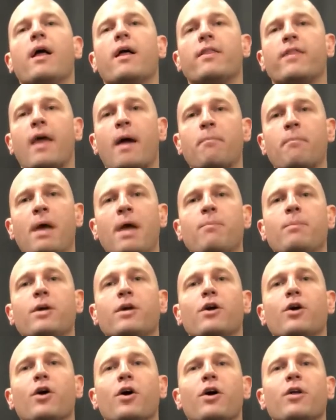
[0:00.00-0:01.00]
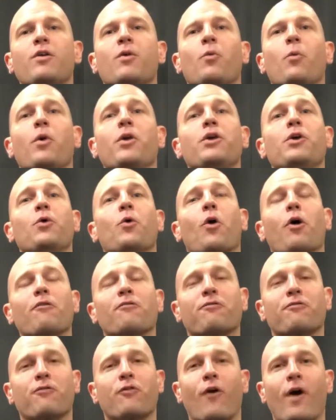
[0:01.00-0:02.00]
That may be good when you are
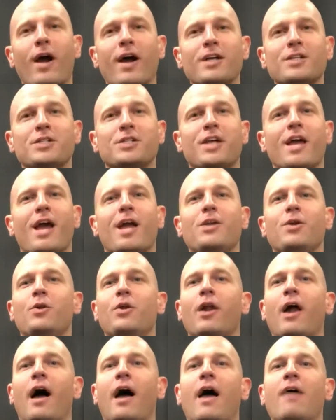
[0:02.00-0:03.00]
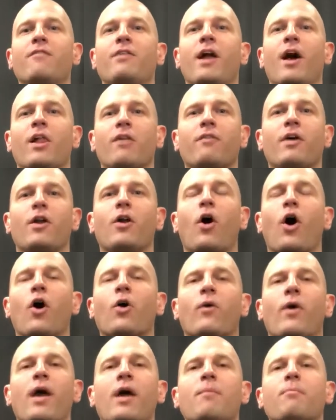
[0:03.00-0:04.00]
fresh and you do not have an elevated
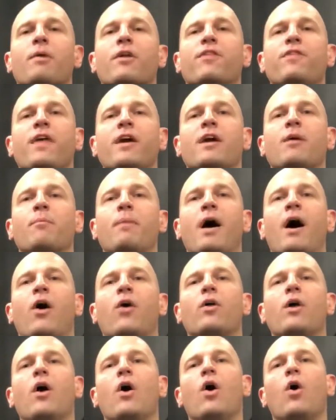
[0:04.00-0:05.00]
heart rate, but think about